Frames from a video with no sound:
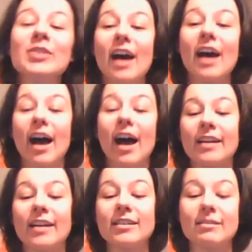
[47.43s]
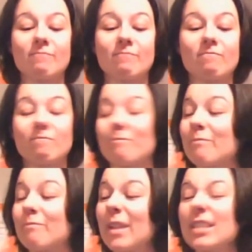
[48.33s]
and
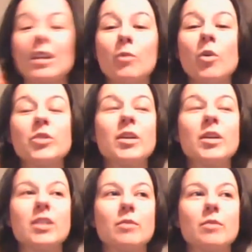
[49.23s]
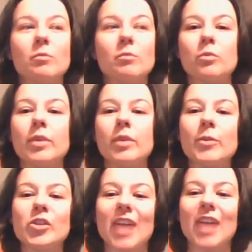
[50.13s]
basically what do I do? Well, pretty much
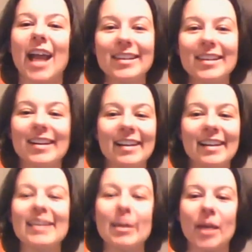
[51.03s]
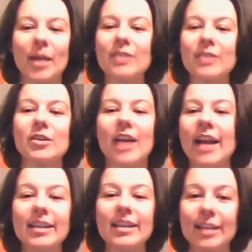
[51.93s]
anything I can get my hands on, anything
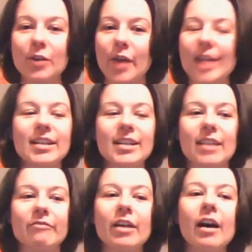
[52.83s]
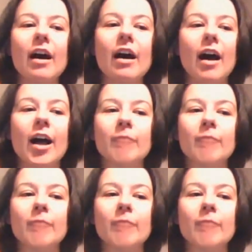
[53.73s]
creative. A